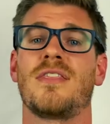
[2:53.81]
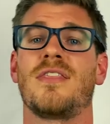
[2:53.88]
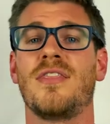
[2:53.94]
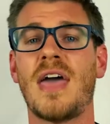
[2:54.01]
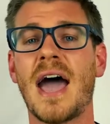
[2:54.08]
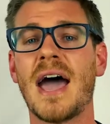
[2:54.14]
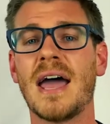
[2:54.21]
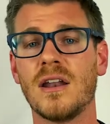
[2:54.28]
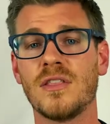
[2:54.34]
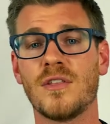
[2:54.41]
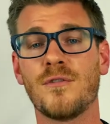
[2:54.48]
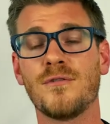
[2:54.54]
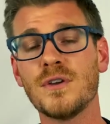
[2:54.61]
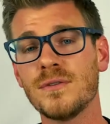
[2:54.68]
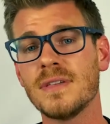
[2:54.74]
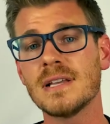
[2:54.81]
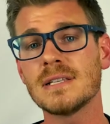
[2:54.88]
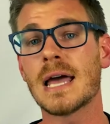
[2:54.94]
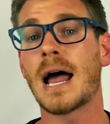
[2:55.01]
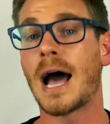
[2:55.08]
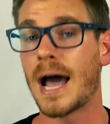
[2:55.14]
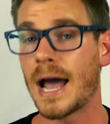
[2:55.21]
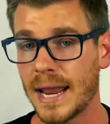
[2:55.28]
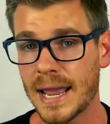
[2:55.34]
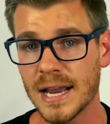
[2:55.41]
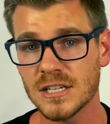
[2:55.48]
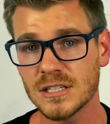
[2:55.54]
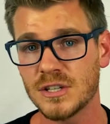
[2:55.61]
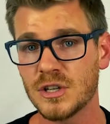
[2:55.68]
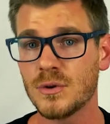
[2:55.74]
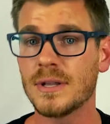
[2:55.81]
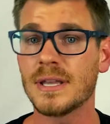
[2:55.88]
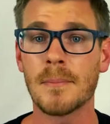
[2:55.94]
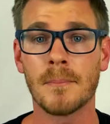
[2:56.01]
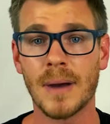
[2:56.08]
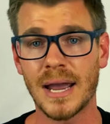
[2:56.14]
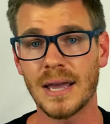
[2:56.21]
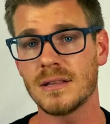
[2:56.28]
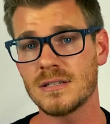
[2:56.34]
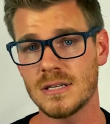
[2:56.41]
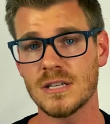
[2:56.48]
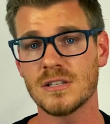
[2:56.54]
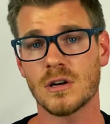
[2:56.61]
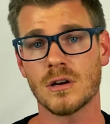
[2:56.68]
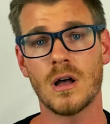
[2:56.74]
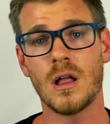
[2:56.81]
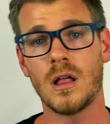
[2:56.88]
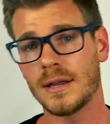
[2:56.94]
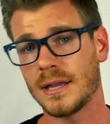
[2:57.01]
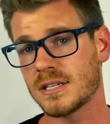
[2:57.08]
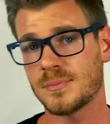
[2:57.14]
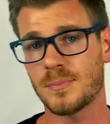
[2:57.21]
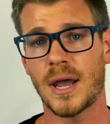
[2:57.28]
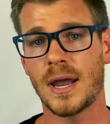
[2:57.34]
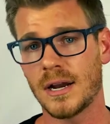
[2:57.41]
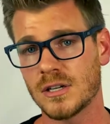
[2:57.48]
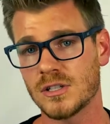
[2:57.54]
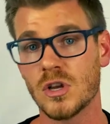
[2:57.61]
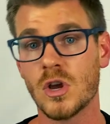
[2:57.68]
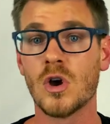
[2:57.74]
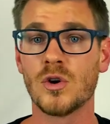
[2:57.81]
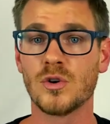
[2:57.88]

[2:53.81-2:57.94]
That the few things that I actually do to get my listings are calling expireds,